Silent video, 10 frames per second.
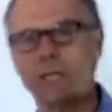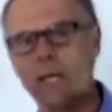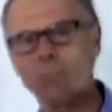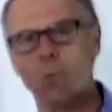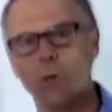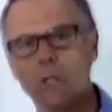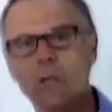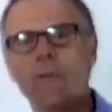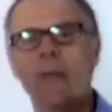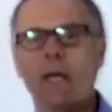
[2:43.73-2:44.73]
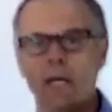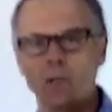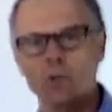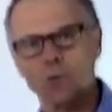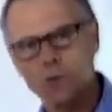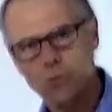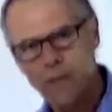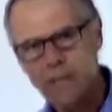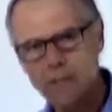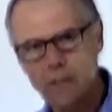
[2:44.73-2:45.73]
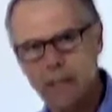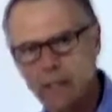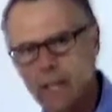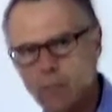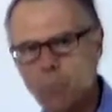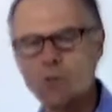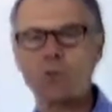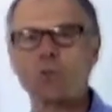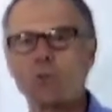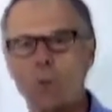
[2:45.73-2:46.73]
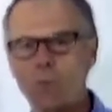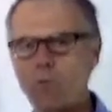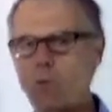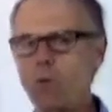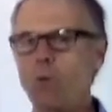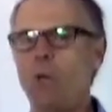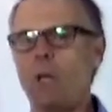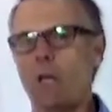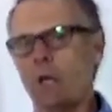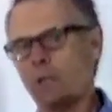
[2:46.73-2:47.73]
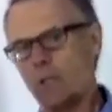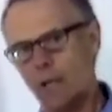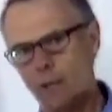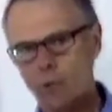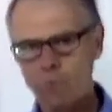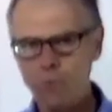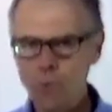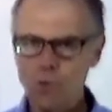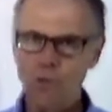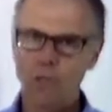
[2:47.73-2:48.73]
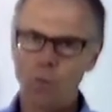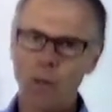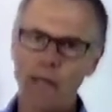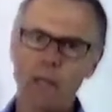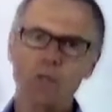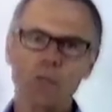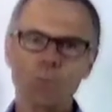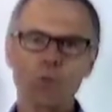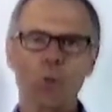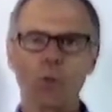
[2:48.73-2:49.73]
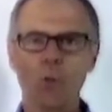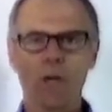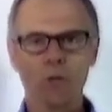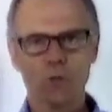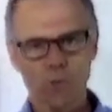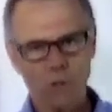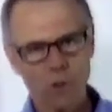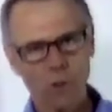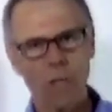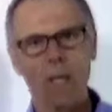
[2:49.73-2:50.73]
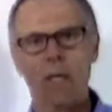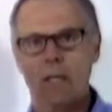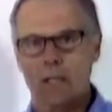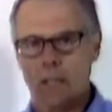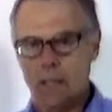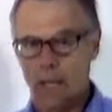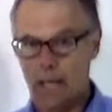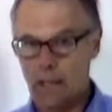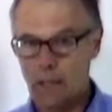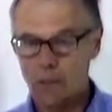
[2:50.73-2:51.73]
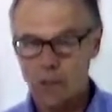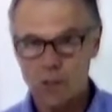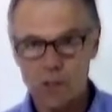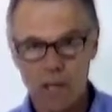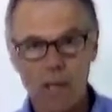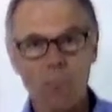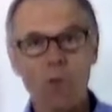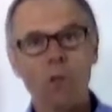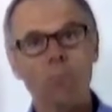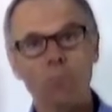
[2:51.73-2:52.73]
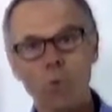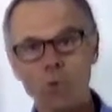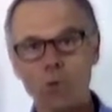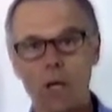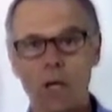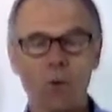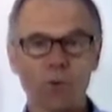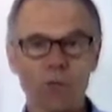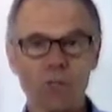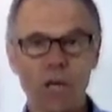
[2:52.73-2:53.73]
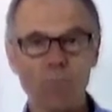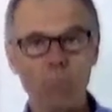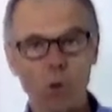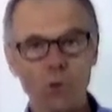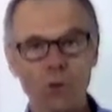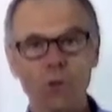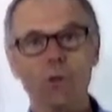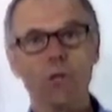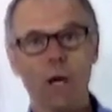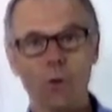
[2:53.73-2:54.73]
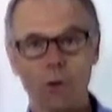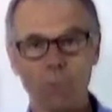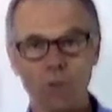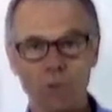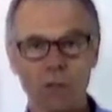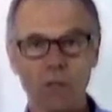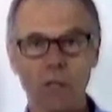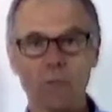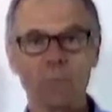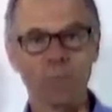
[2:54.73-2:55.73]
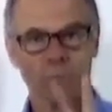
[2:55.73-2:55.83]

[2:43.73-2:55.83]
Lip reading: at that point is you're strengthening that muscle. So I'm giving you, it's kind of confusing in a way because I'm showing you how to stretch it, and in the same mudra or the same motion you're now going to be strengthening it.